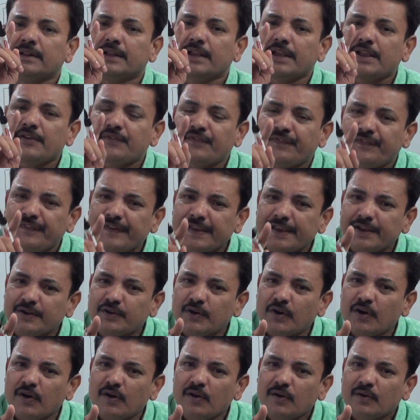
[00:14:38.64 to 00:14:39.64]
if we
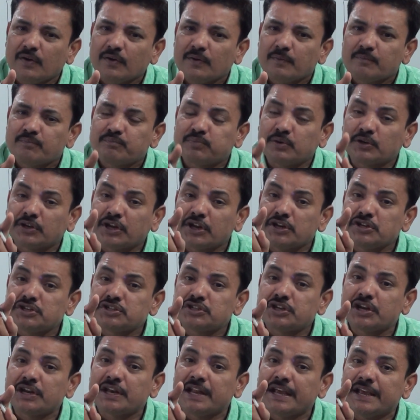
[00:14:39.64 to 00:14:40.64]
go,
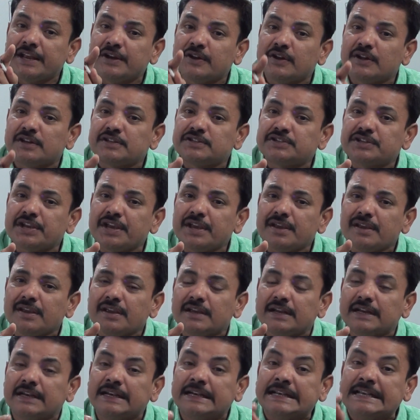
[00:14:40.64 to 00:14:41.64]
potential
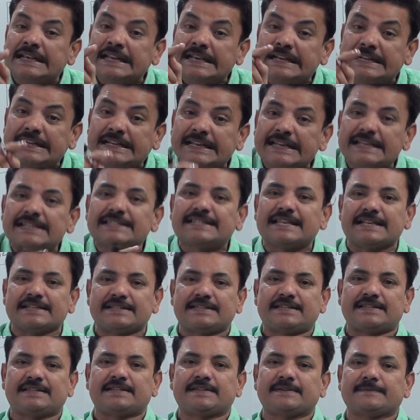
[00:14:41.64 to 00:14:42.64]
energy
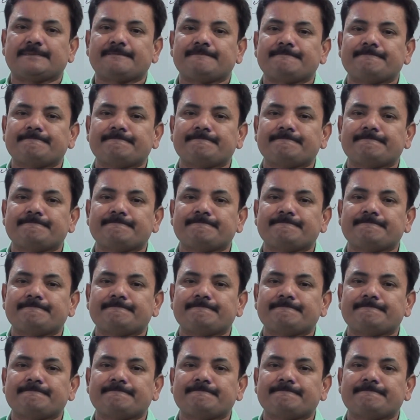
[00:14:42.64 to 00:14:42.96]
decreases.